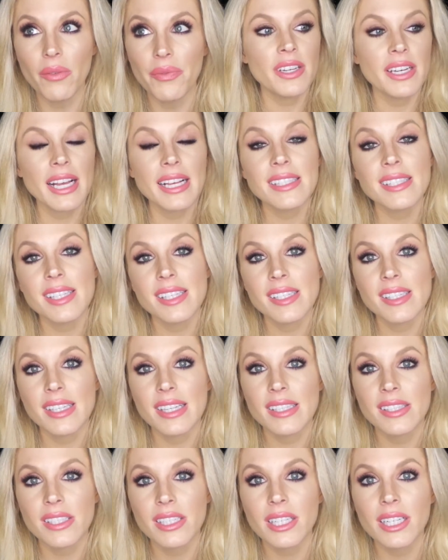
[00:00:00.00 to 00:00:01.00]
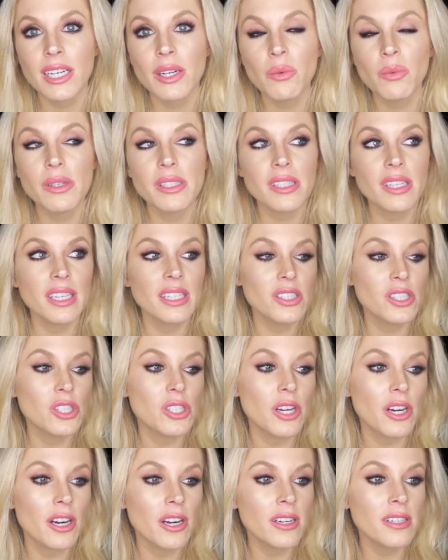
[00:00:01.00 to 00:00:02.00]
Vanessa's sister was
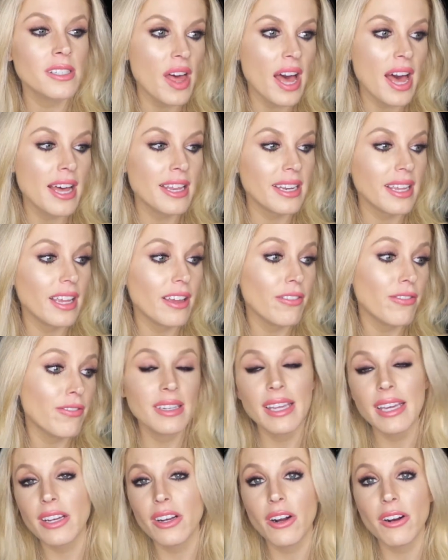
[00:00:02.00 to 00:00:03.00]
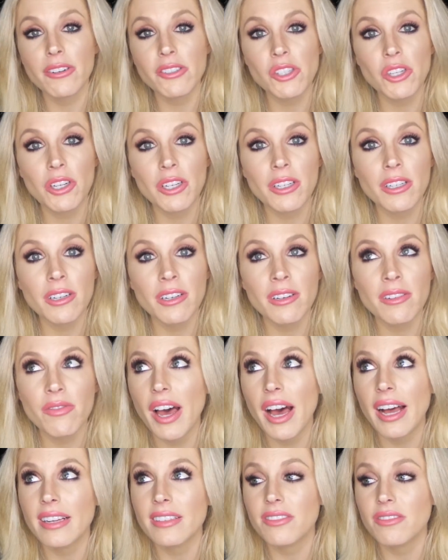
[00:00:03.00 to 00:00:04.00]
concerned that if Nick hurts her,
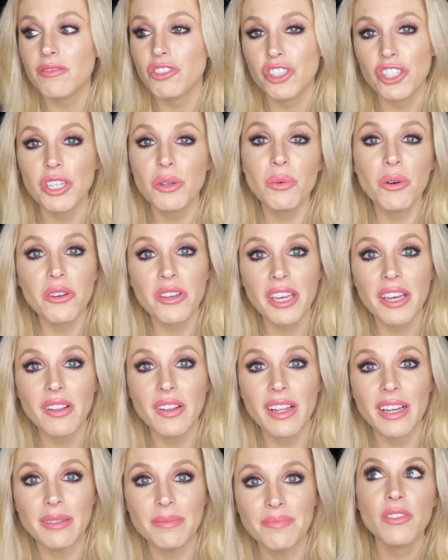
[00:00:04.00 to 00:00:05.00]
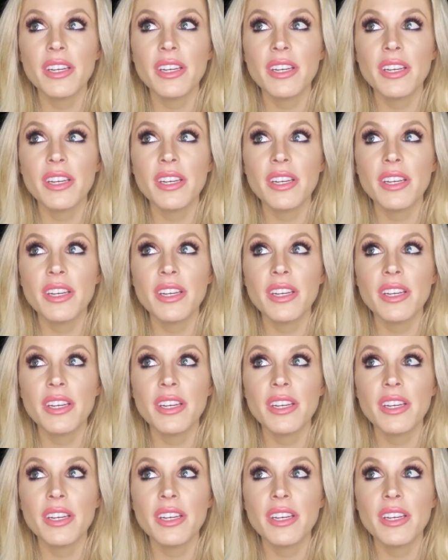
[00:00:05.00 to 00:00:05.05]
that she will kill him.